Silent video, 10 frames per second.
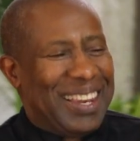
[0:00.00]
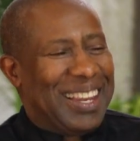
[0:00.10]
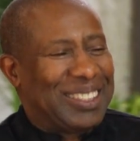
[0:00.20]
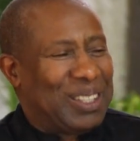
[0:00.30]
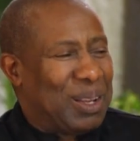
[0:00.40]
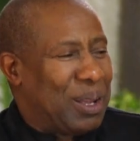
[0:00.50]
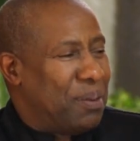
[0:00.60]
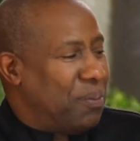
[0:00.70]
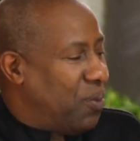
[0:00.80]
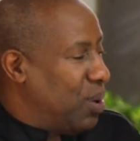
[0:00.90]
Let's look
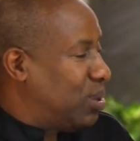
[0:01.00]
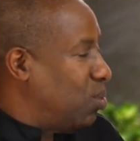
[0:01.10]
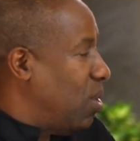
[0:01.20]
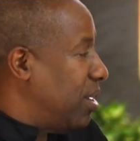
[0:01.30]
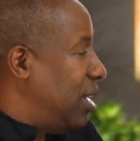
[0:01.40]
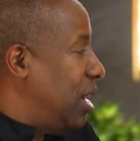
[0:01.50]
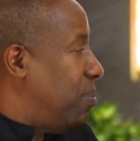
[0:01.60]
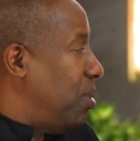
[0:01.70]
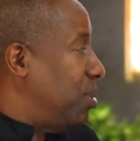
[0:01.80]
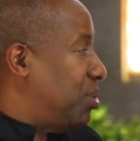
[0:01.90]
at verse 1.
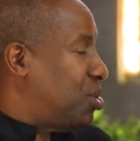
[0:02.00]
Hebrews